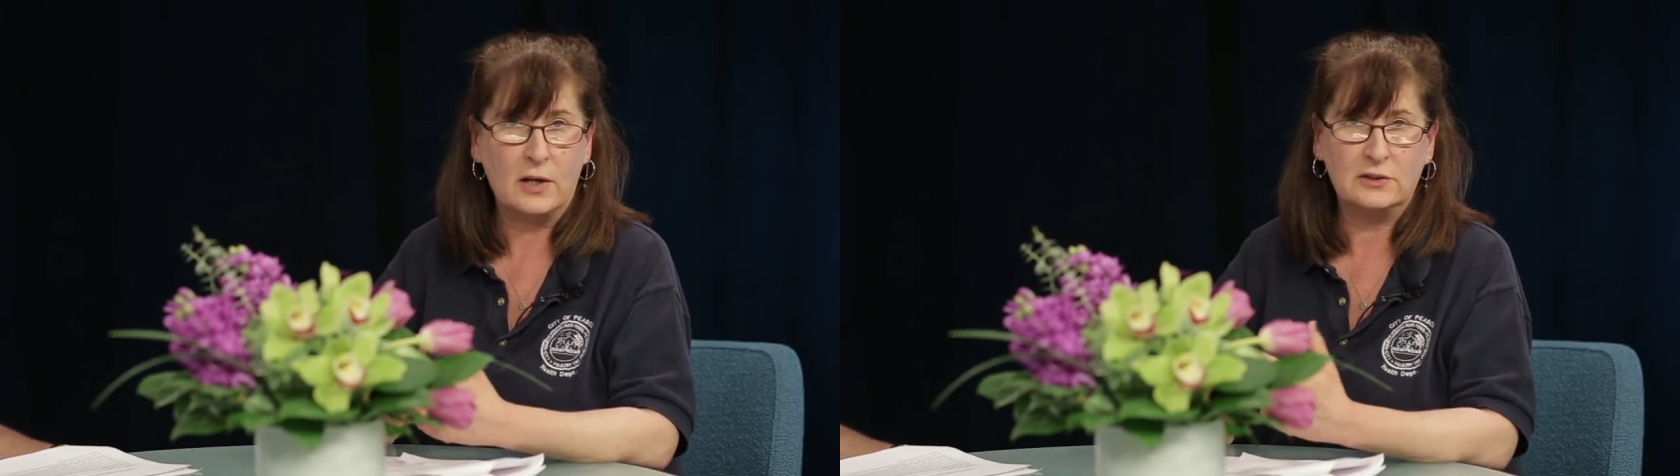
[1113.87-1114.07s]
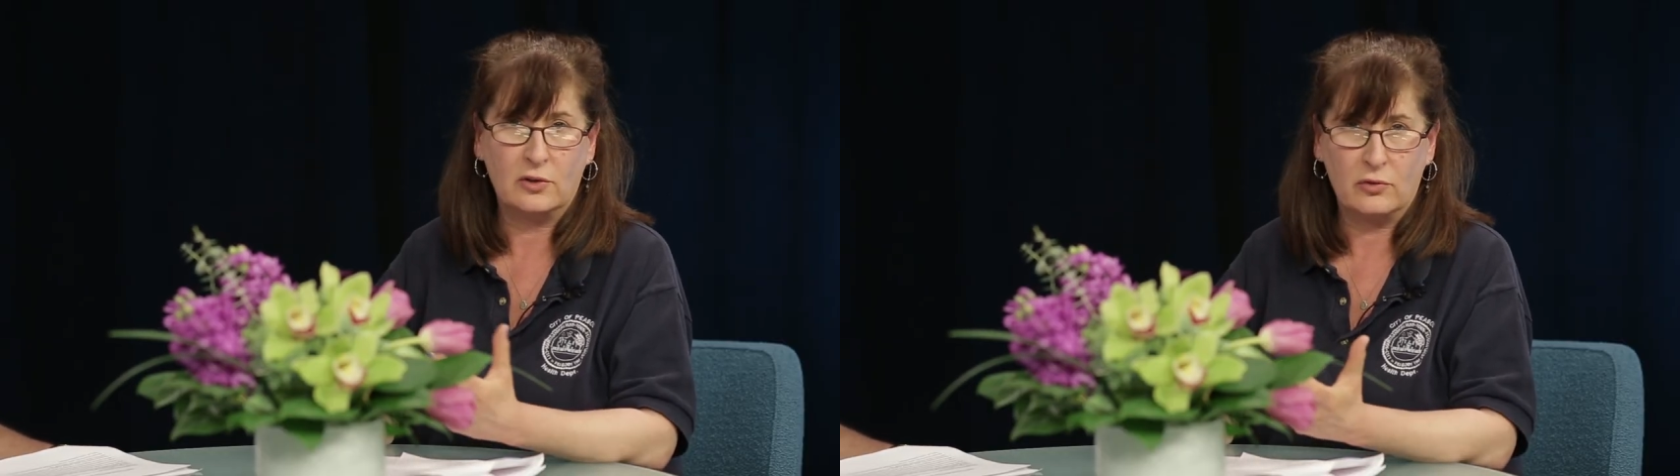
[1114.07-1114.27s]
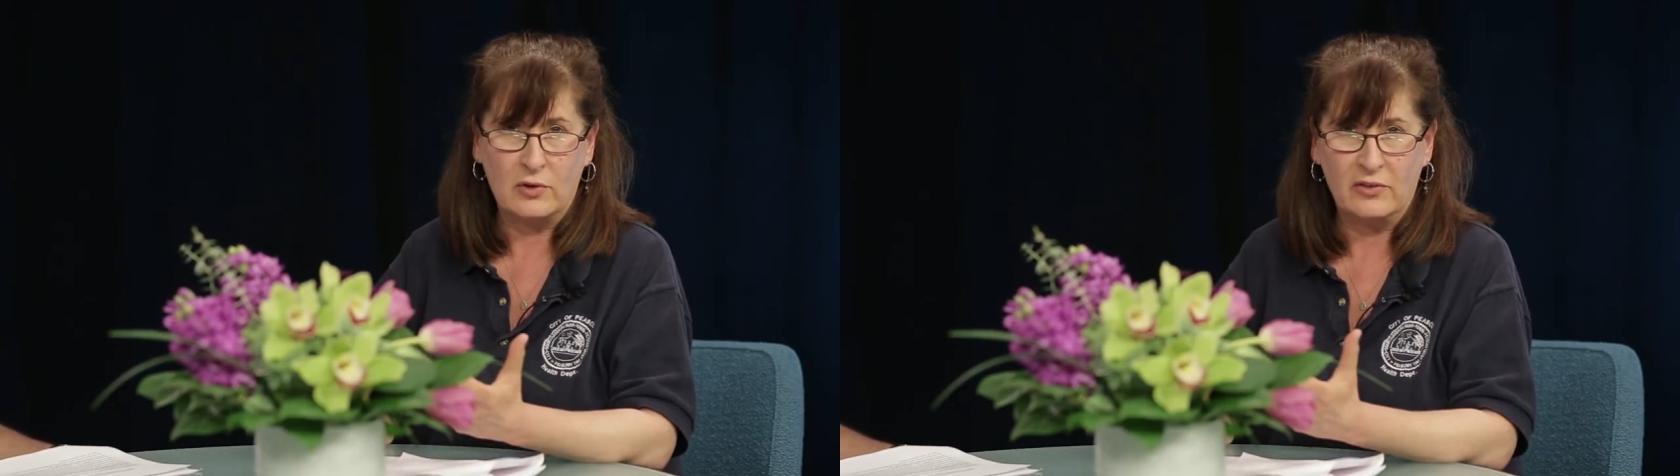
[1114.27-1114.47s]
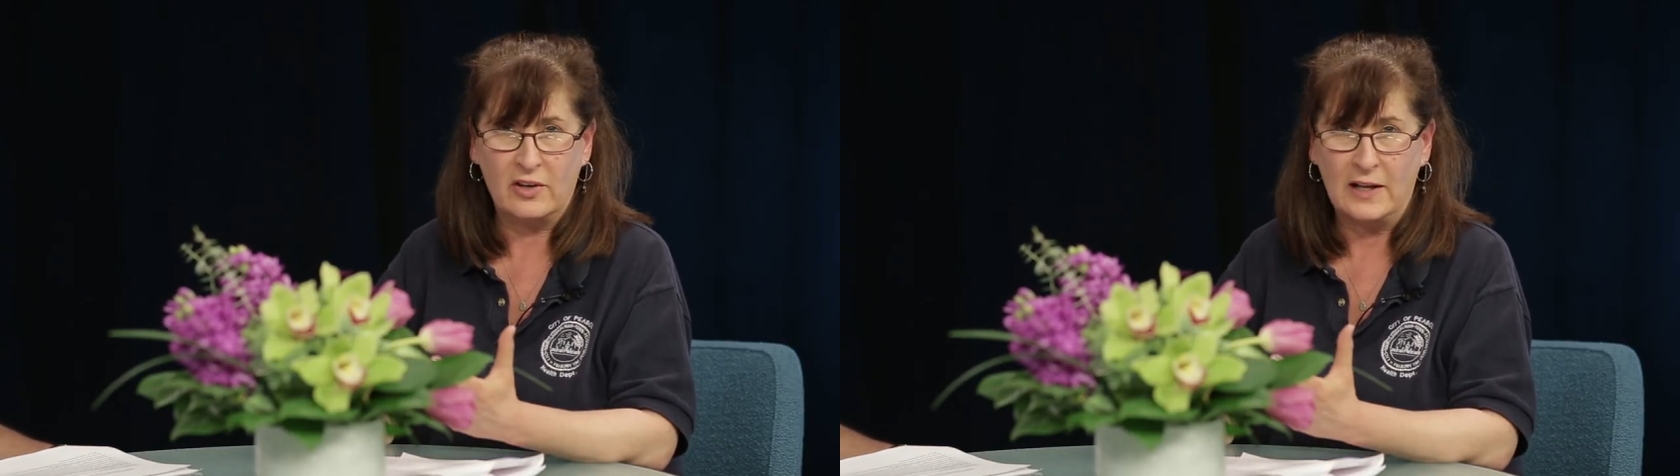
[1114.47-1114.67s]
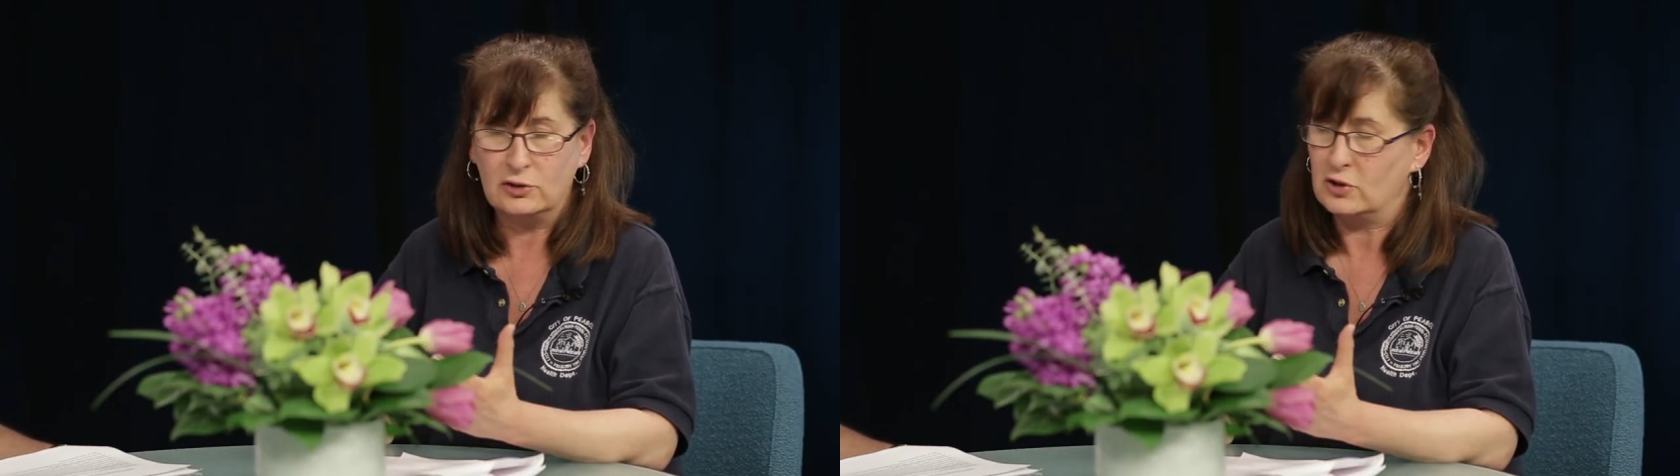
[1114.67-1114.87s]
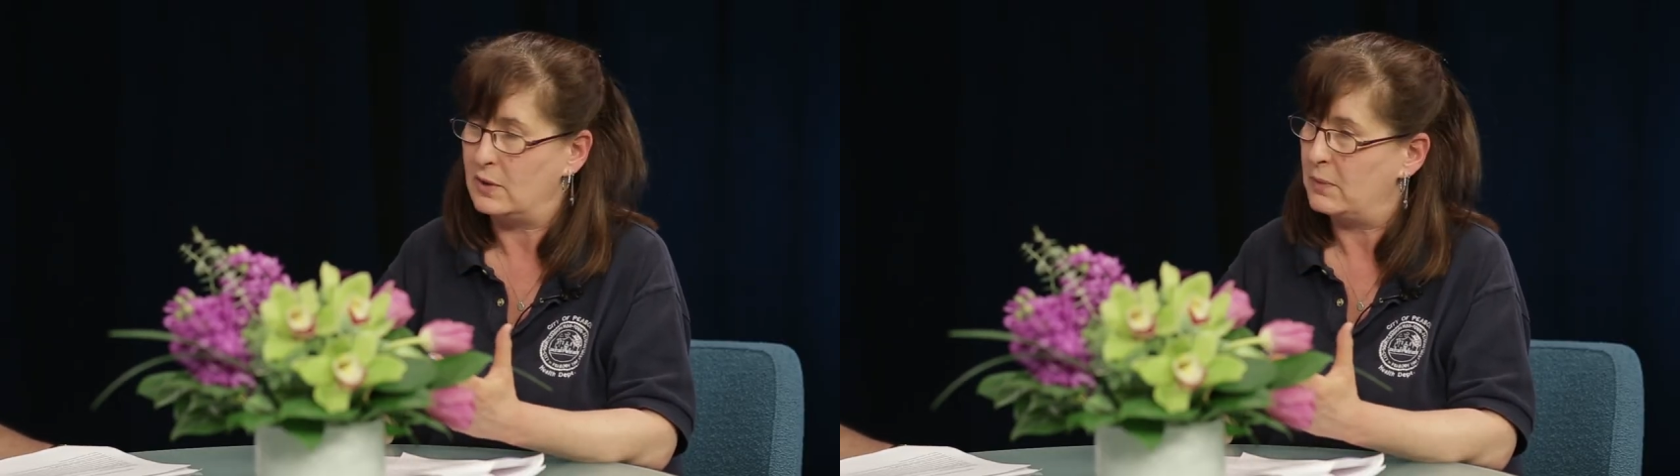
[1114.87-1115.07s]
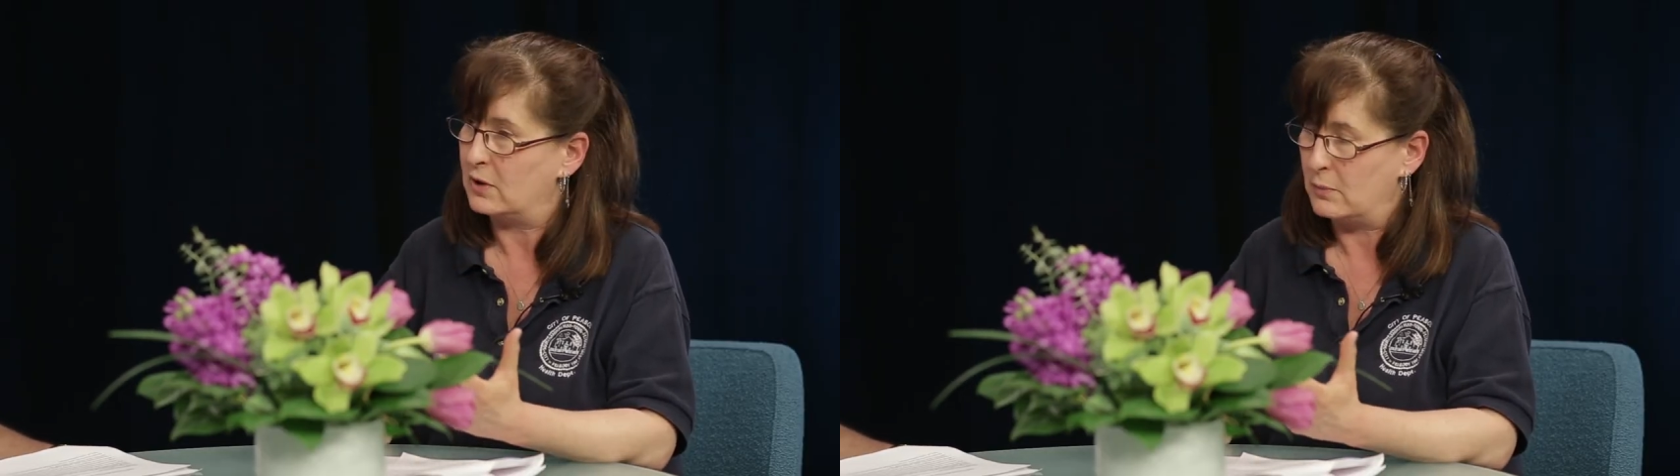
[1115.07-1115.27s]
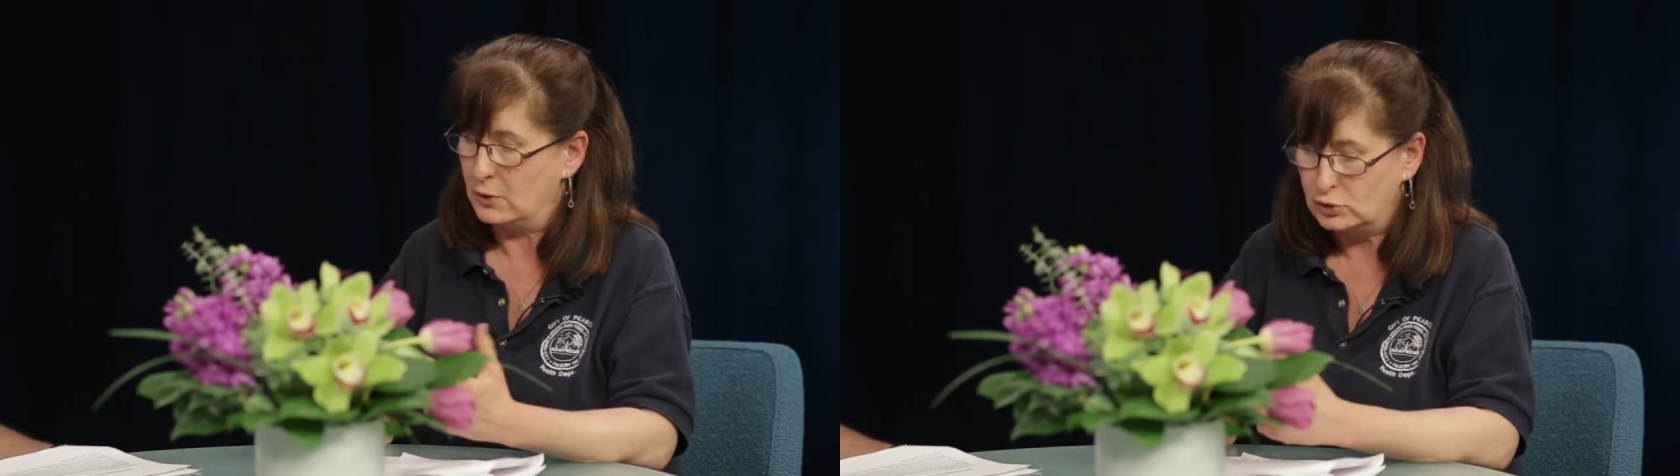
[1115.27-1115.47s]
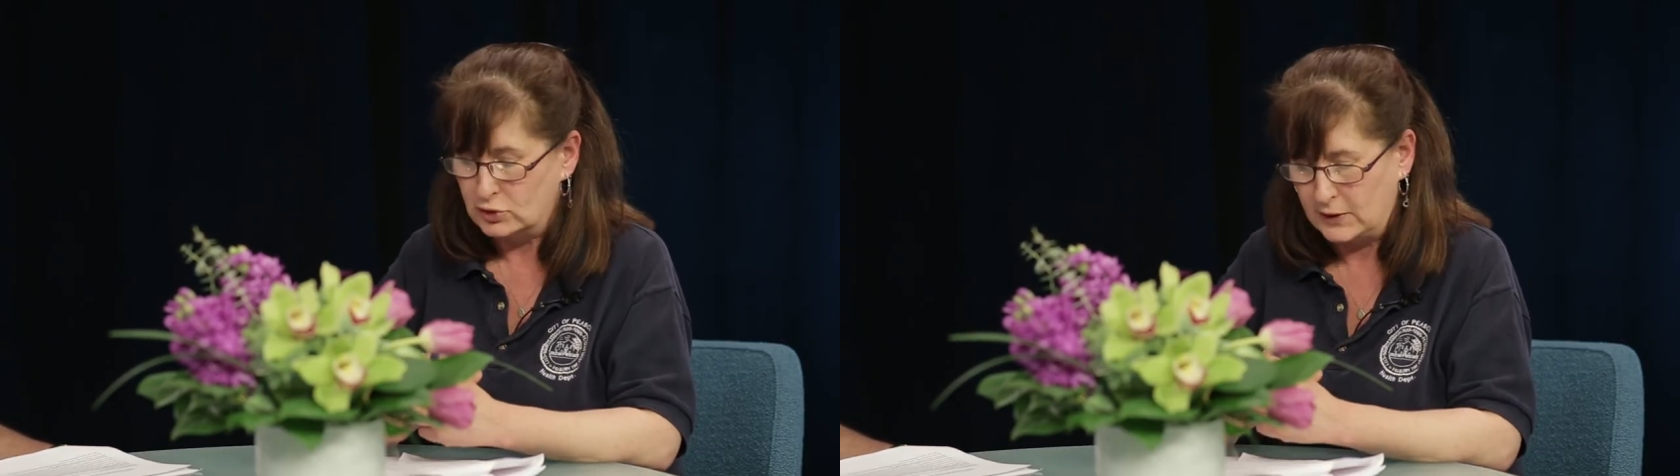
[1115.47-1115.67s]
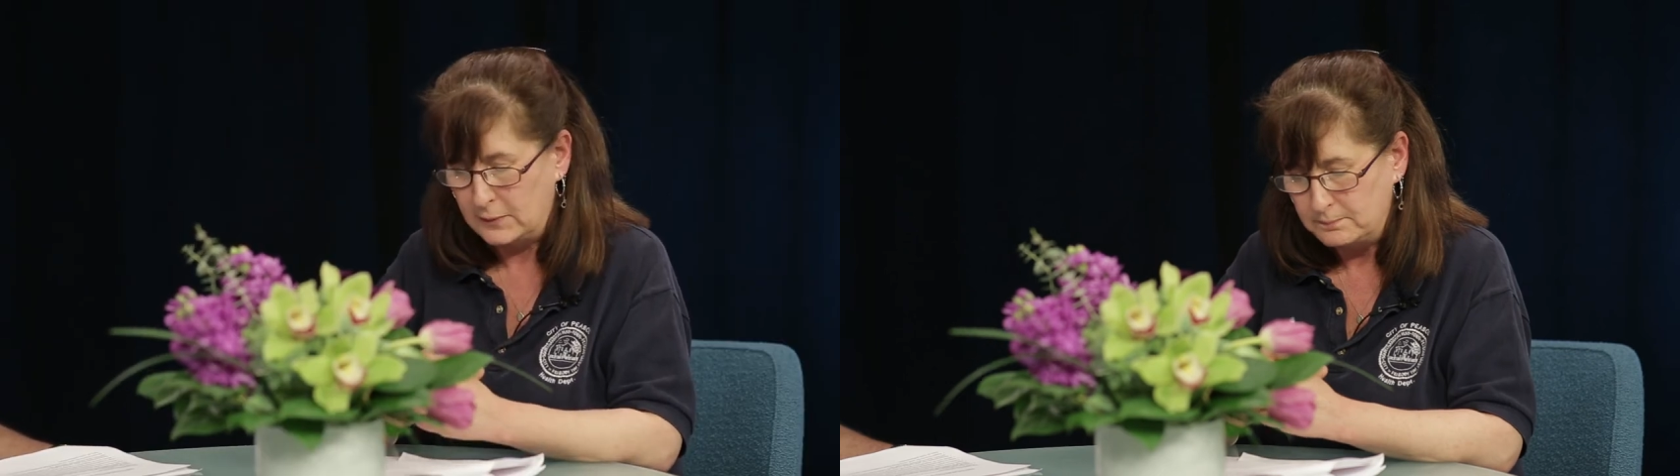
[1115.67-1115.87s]
not just residentially, but
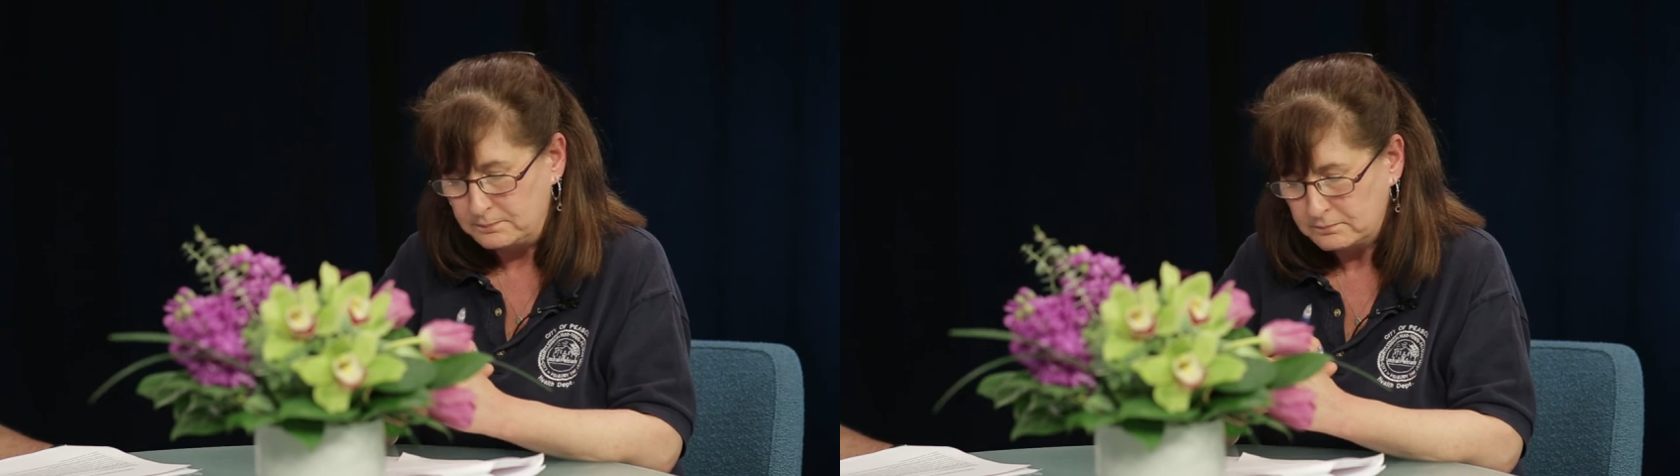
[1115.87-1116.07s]
commercially.